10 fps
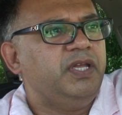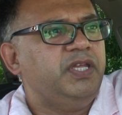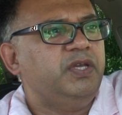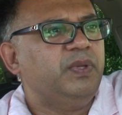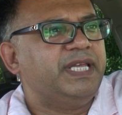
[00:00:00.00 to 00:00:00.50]

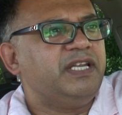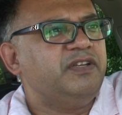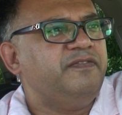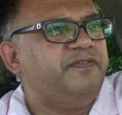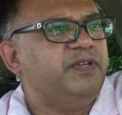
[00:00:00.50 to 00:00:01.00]
You will get
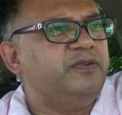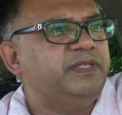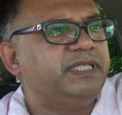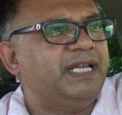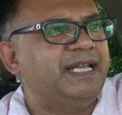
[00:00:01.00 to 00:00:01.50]

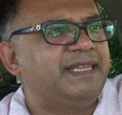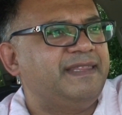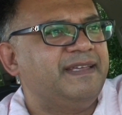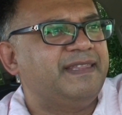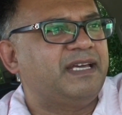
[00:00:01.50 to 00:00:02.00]
confused and
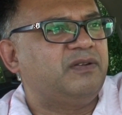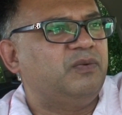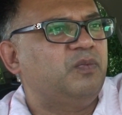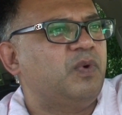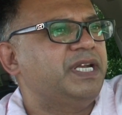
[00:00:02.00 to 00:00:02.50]
think that
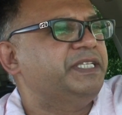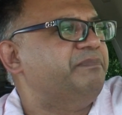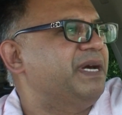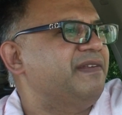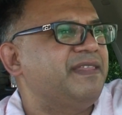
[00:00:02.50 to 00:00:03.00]
one is
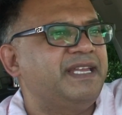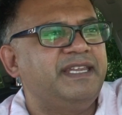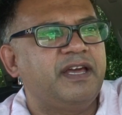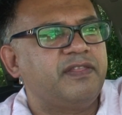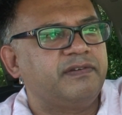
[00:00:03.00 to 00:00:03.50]
better than
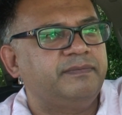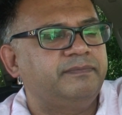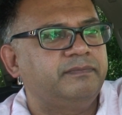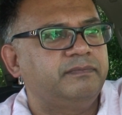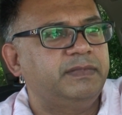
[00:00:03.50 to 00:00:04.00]
the other,
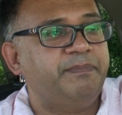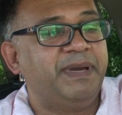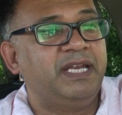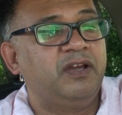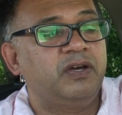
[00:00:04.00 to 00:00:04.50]

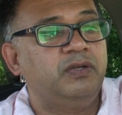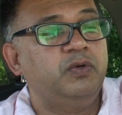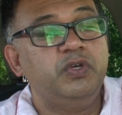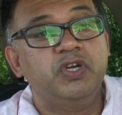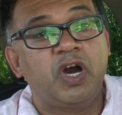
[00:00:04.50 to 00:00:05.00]
depending on
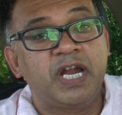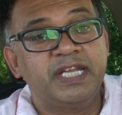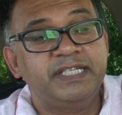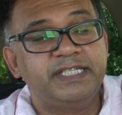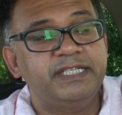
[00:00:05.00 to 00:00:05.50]
who your audience